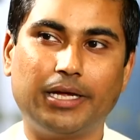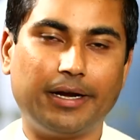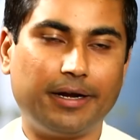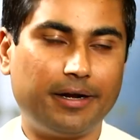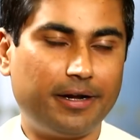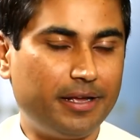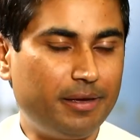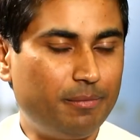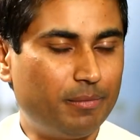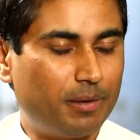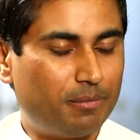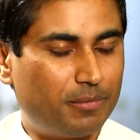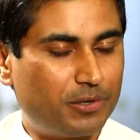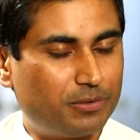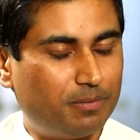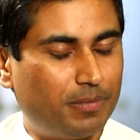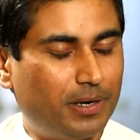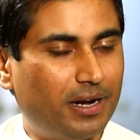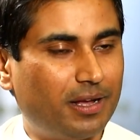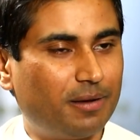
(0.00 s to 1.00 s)
Then team
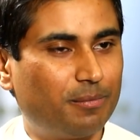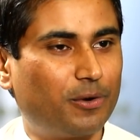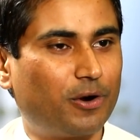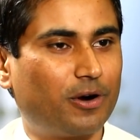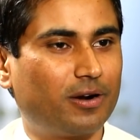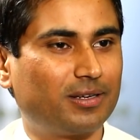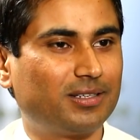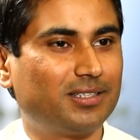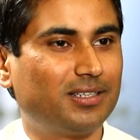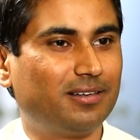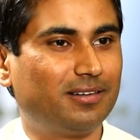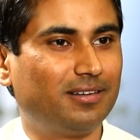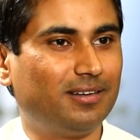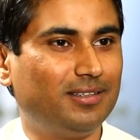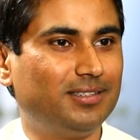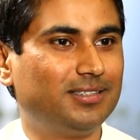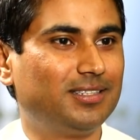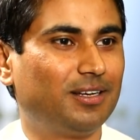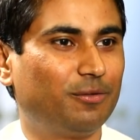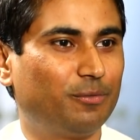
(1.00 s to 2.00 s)
members building products and
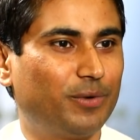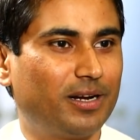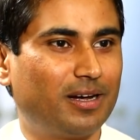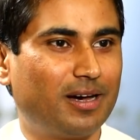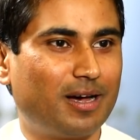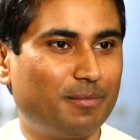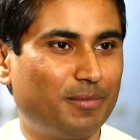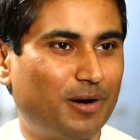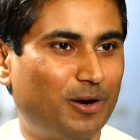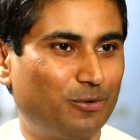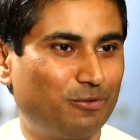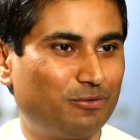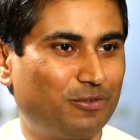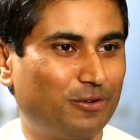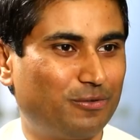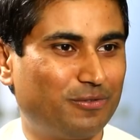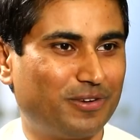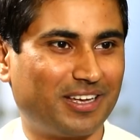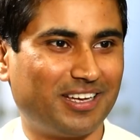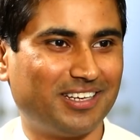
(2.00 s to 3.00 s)
releasing when I'm out
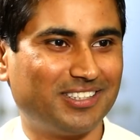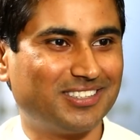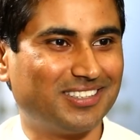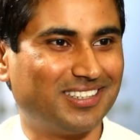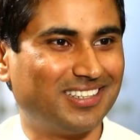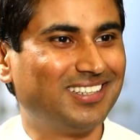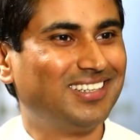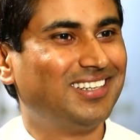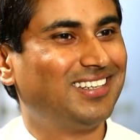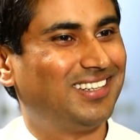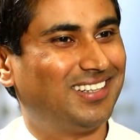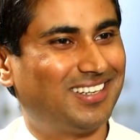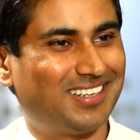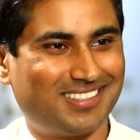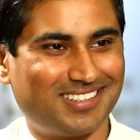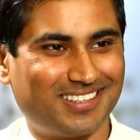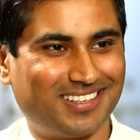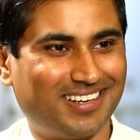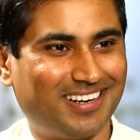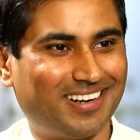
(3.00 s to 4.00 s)
for vacation.
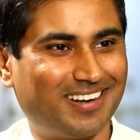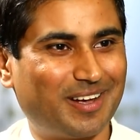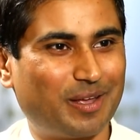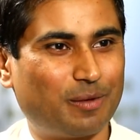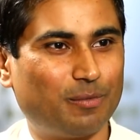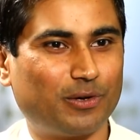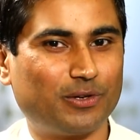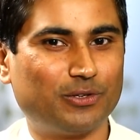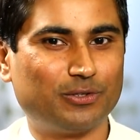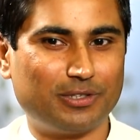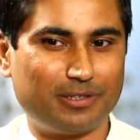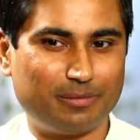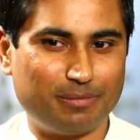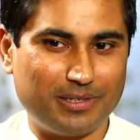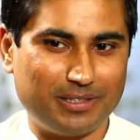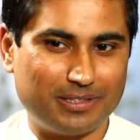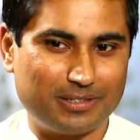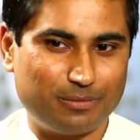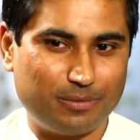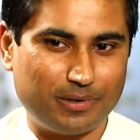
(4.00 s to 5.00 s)
That's a great high because it
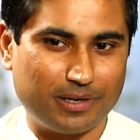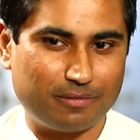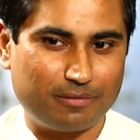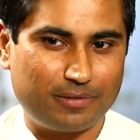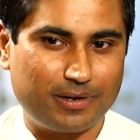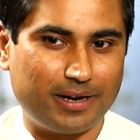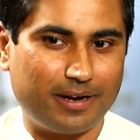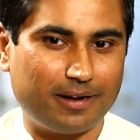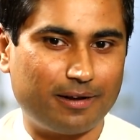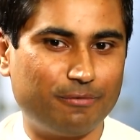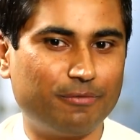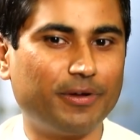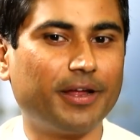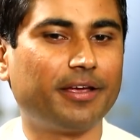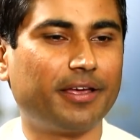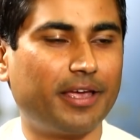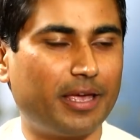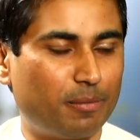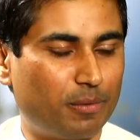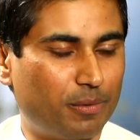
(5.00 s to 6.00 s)
means we have created
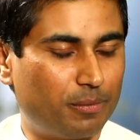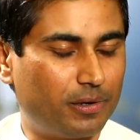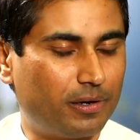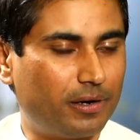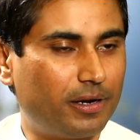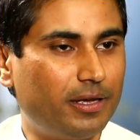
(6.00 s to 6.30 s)
very capable